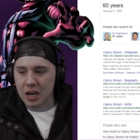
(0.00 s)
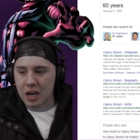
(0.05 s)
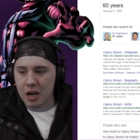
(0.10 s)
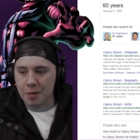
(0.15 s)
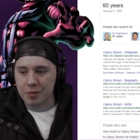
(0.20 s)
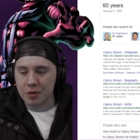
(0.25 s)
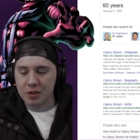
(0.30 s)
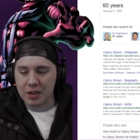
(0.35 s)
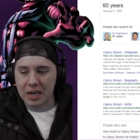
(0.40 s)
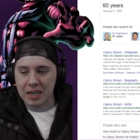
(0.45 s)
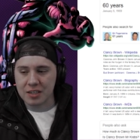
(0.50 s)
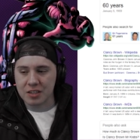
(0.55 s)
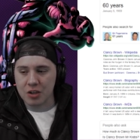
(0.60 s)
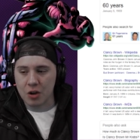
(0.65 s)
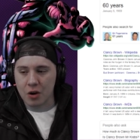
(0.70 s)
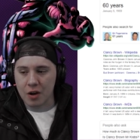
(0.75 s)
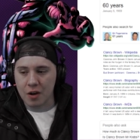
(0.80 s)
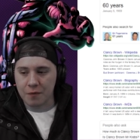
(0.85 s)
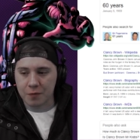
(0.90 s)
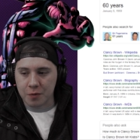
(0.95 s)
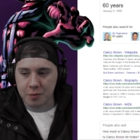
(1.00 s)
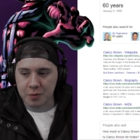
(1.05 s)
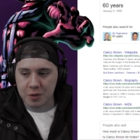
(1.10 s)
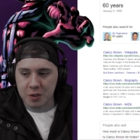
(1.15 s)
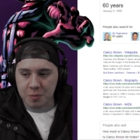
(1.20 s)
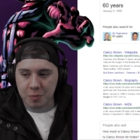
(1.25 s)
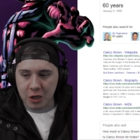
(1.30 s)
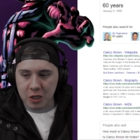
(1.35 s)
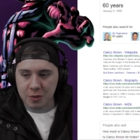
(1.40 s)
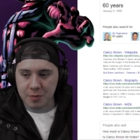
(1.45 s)
Um, you guys know him from
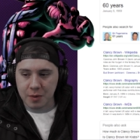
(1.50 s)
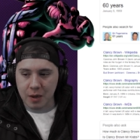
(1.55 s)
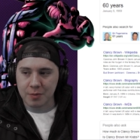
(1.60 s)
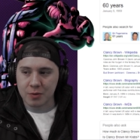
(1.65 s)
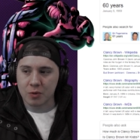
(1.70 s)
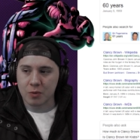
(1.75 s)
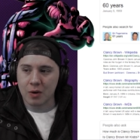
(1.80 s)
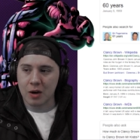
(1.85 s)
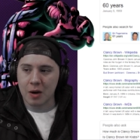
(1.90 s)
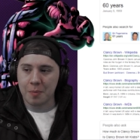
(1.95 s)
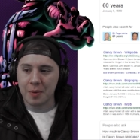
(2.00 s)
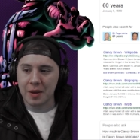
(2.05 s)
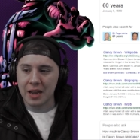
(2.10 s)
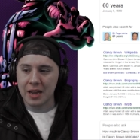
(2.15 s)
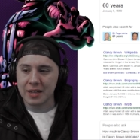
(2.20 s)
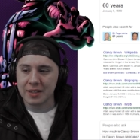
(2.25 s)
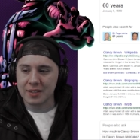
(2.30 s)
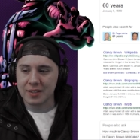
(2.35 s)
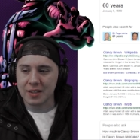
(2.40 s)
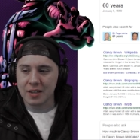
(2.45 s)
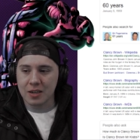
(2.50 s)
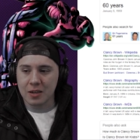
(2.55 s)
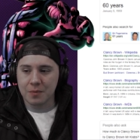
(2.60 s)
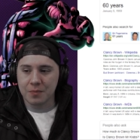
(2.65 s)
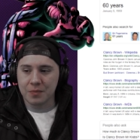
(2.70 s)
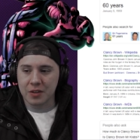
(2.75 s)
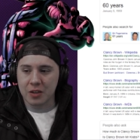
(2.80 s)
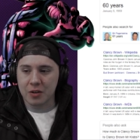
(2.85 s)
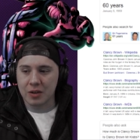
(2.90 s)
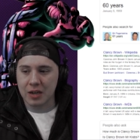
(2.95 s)
SpongeBob SquarePants.
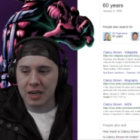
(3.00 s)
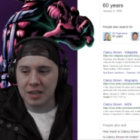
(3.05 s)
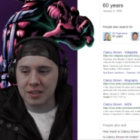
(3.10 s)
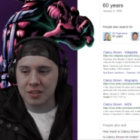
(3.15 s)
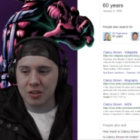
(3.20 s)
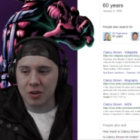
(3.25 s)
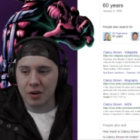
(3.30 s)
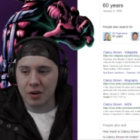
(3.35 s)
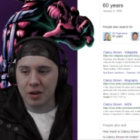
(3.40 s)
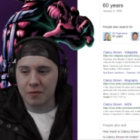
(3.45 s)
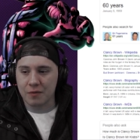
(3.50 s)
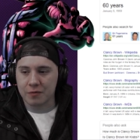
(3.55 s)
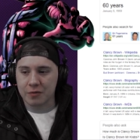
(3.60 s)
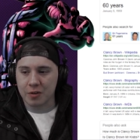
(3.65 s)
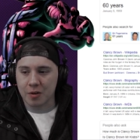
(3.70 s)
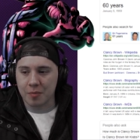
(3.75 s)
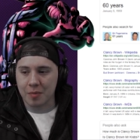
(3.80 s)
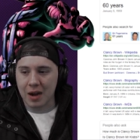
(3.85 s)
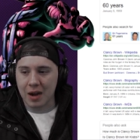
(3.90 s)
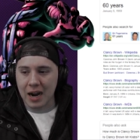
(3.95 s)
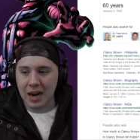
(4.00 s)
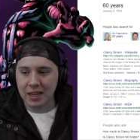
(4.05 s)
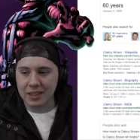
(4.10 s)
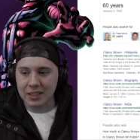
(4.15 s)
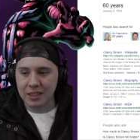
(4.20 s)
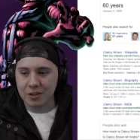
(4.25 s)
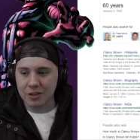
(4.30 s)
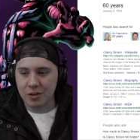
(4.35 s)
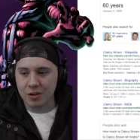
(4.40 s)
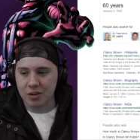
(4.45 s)
You guys know him from
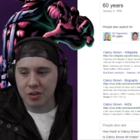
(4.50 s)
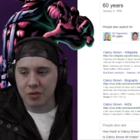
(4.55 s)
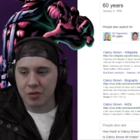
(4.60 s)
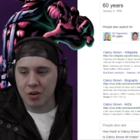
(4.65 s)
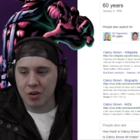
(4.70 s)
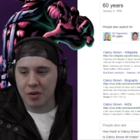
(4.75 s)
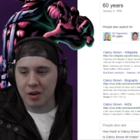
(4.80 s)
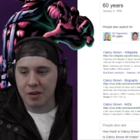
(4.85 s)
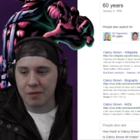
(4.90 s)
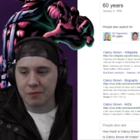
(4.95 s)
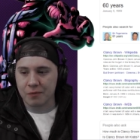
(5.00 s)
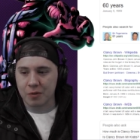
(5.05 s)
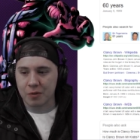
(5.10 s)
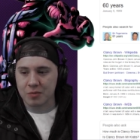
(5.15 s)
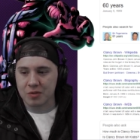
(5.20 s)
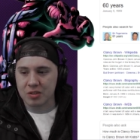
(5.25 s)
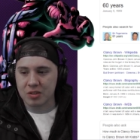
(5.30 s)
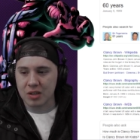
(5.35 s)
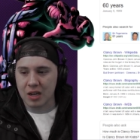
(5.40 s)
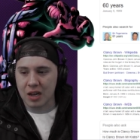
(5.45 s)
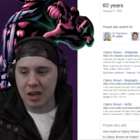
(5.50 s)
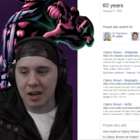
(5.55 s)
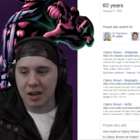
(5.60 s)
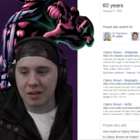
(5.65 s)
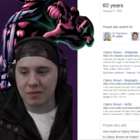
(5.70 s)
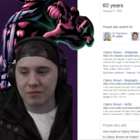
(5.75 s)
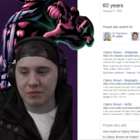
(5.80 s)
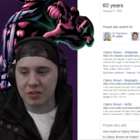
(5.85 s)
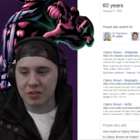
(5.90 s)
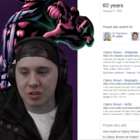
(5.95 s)
Highlander. You know him from
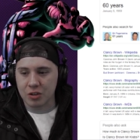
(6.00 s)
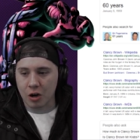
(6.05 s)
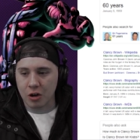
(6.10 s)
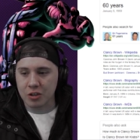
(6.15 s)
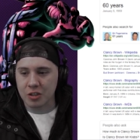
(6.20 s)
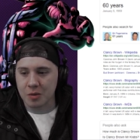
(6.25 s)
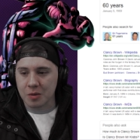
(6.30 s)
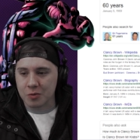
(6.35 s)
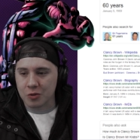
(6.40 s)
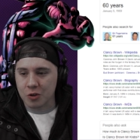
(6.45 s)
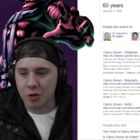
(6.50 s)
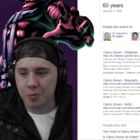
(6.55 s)
uh, Starship